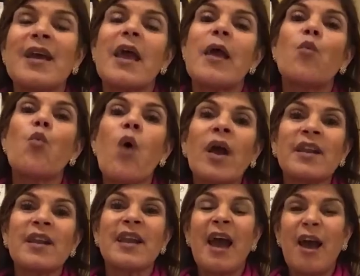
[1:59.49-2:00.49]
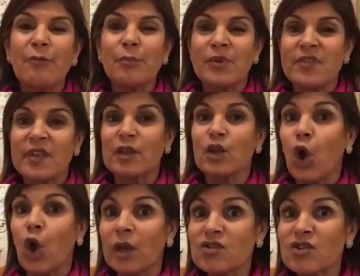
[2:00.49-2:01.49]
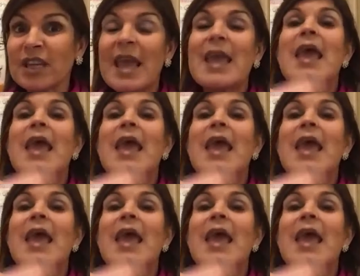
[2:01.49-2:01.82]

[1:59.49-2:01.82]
and 1.5% collagen